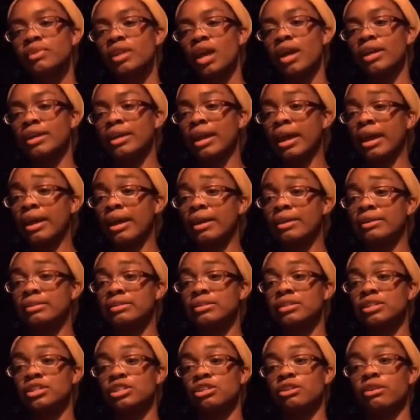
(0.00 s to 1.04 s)
Again,
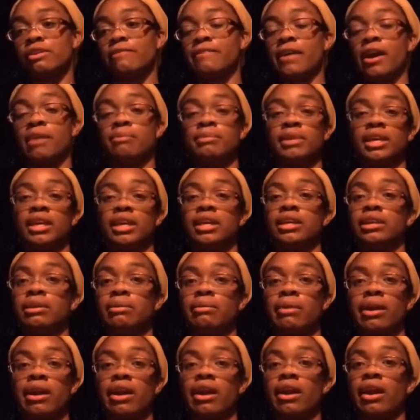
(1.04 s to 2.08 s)
you can find me
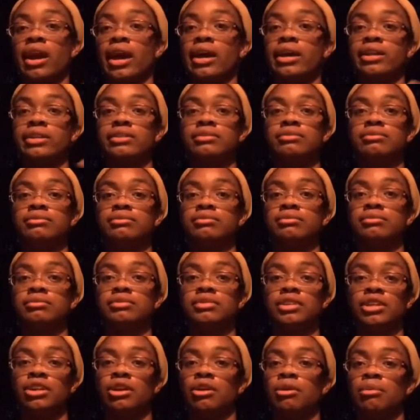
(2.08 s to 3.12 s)
anywhere
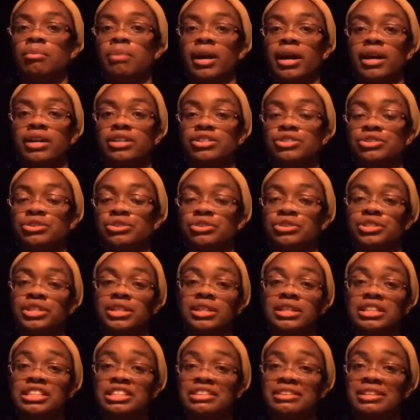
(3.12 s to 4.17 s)
by searching
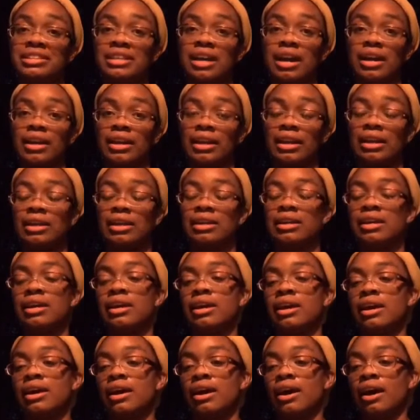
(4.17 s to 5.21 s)
Nadira Tani.
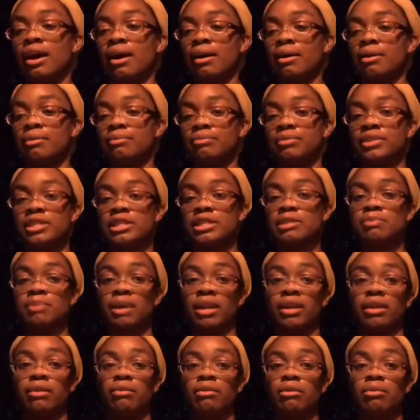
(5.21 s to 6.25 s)
The
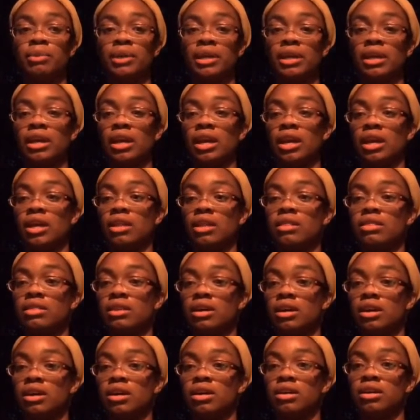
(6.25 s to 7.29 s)
spelling will be in
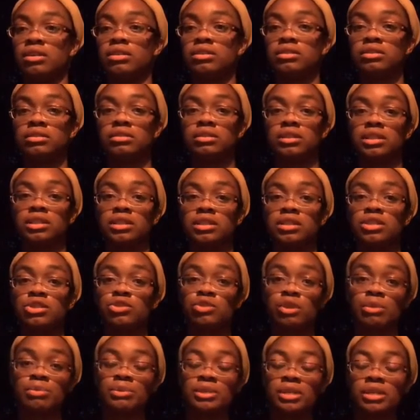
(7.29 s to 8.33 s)
the
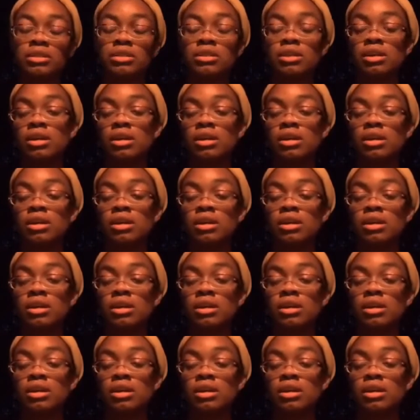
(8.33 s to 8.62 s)
description.